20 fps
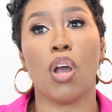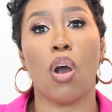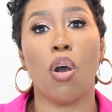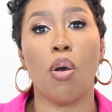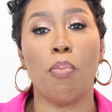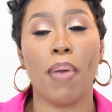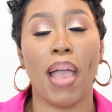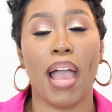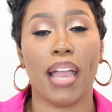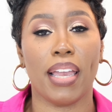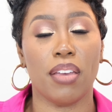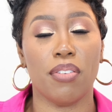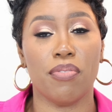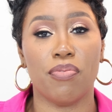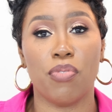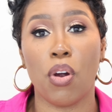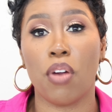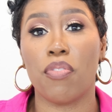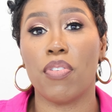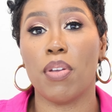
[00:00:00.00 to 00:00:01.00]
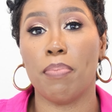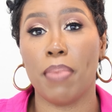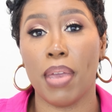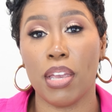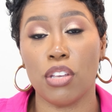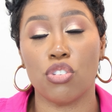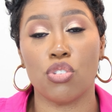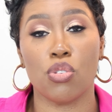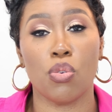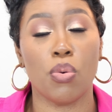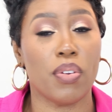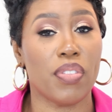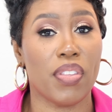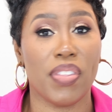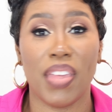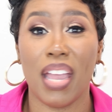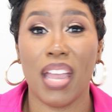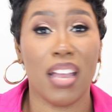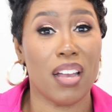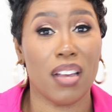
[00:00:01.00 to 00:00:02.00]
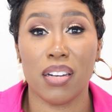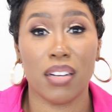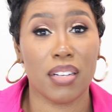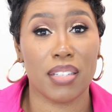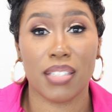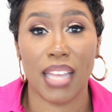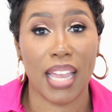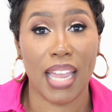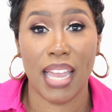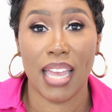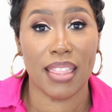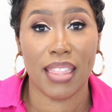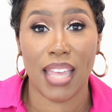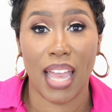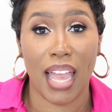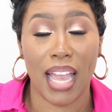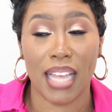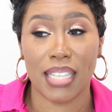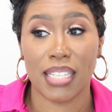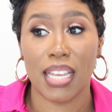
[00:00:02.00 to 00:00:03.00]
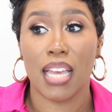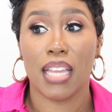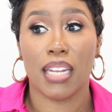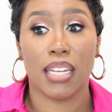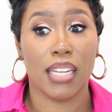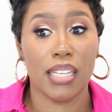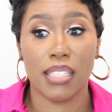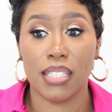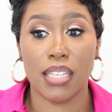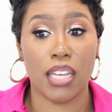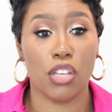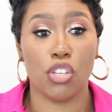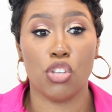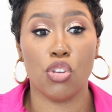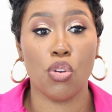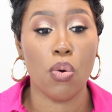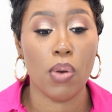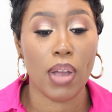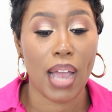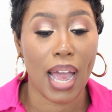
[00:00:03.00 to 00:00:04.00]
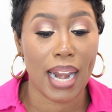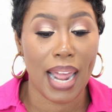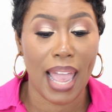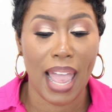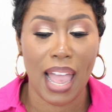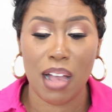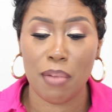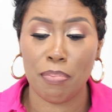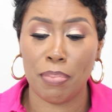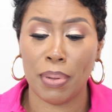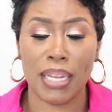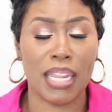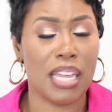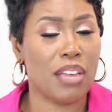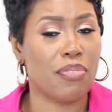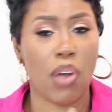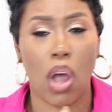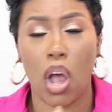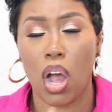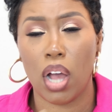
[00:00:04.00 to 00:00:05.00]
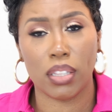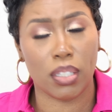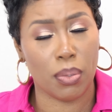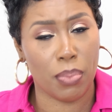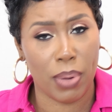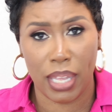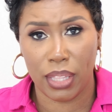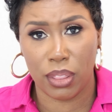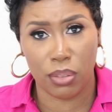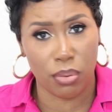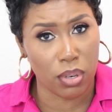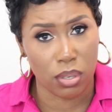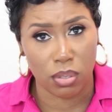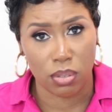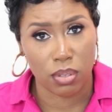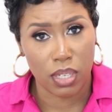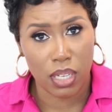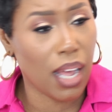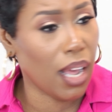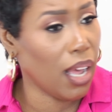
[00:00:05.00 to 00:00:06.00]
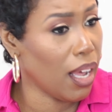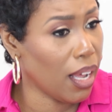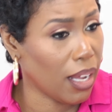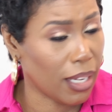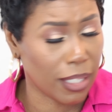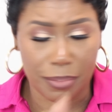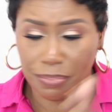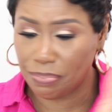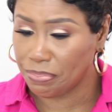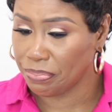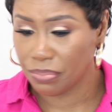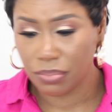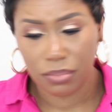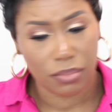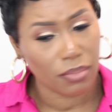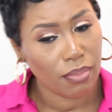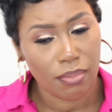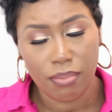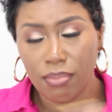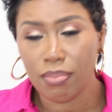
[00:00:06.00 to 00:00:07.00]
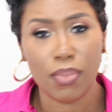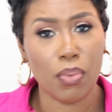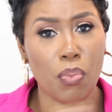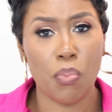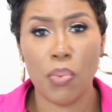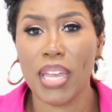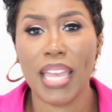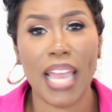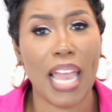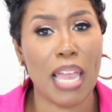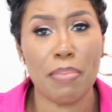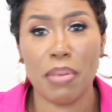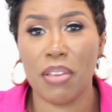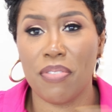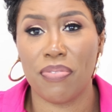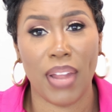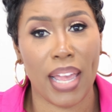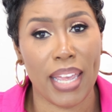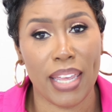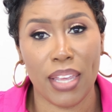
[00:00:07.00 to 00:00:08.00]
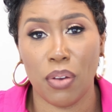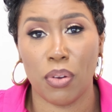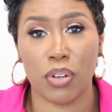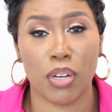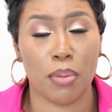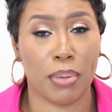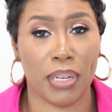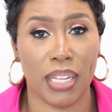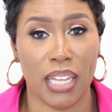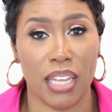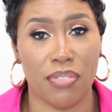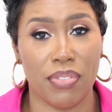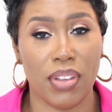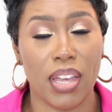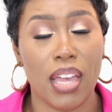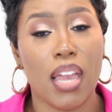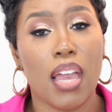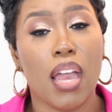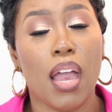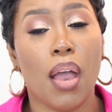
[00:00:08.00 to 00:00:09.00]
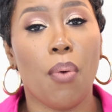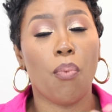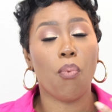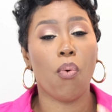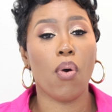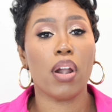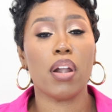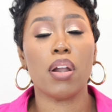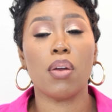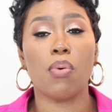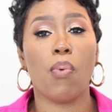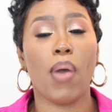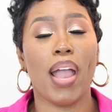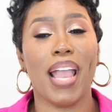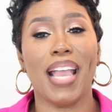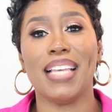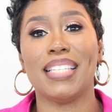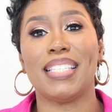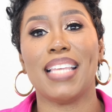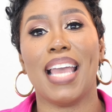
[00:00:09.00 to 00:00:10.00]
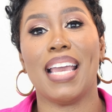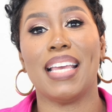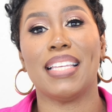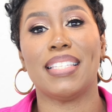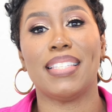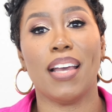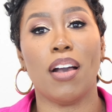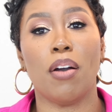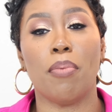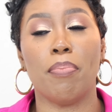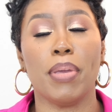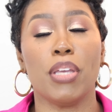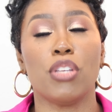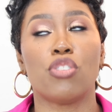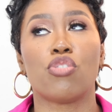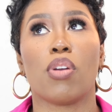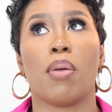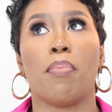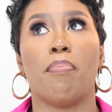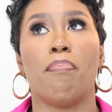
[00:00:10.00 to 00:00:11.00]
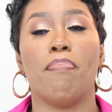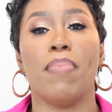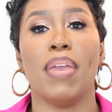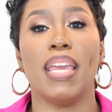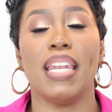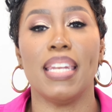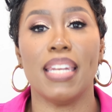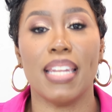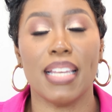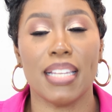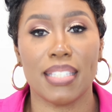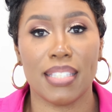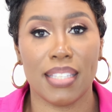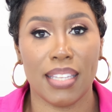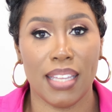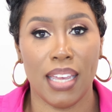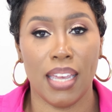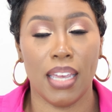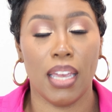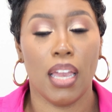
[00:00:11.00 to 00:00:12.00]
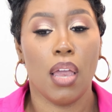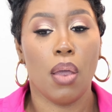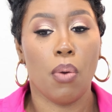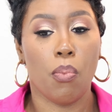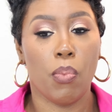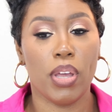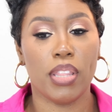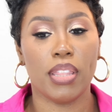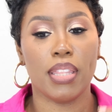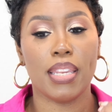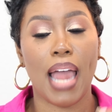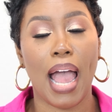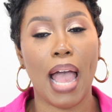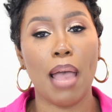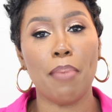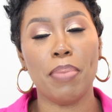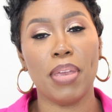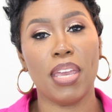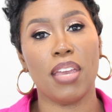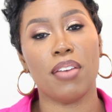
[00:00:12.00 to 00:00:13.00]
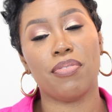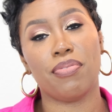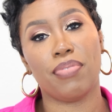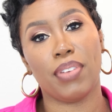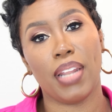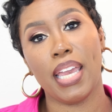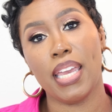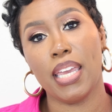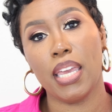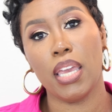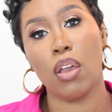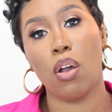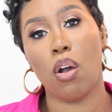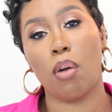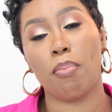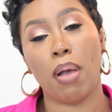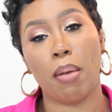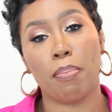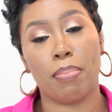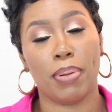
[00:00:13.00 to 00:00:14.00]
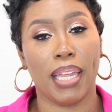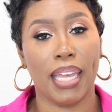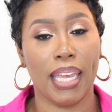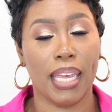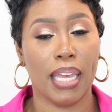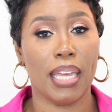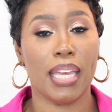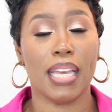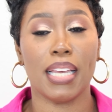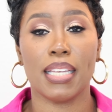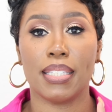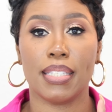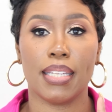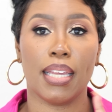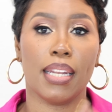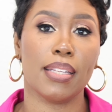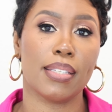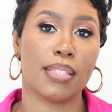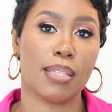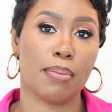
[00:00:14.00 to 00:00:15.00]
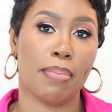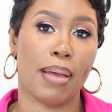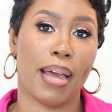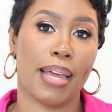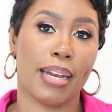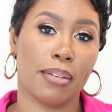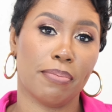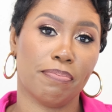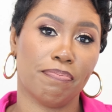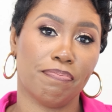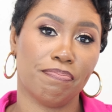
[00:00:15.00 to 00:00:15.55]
go back and forth and make sure that they understand that, listen, you gotta have belief all the way through. We can't be flaky on the belief. One of the ways that has helped me tremendously with not being flaky on my plan is telling somebody.